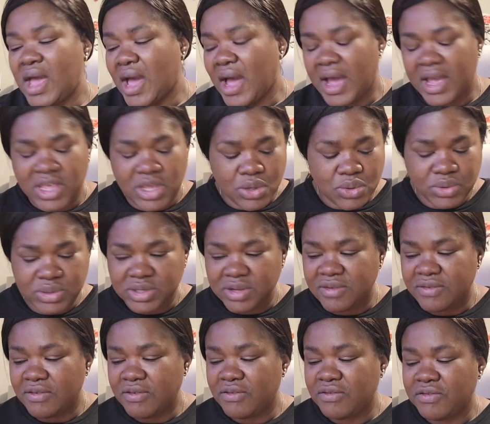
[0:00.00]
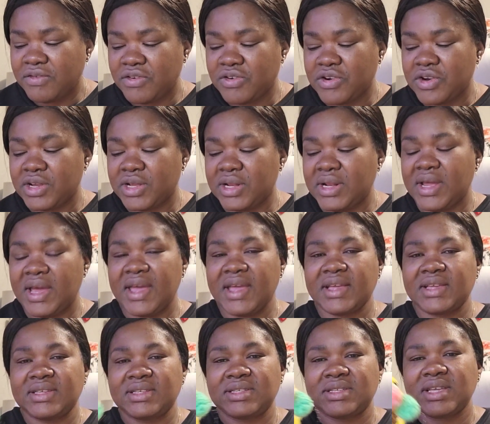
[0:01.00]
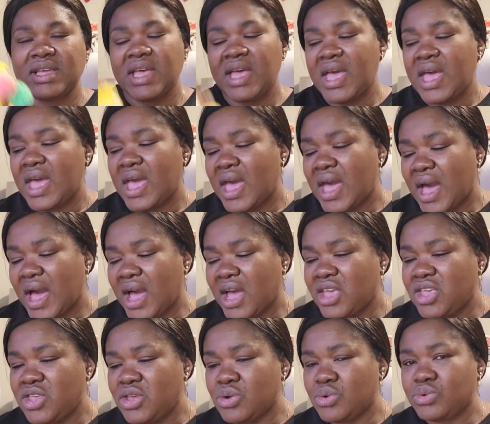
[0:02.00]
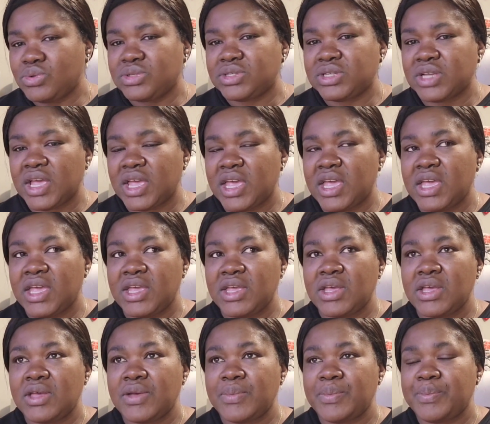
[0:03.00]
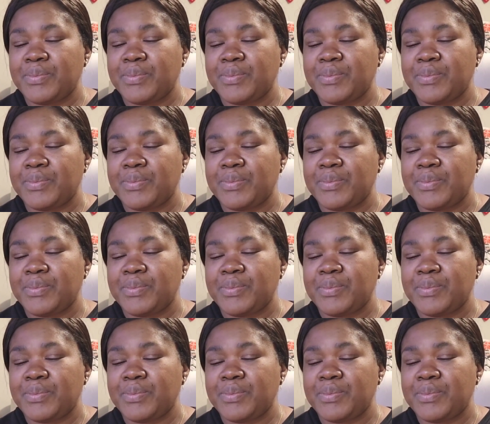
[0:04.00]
I use it for the legs. I use a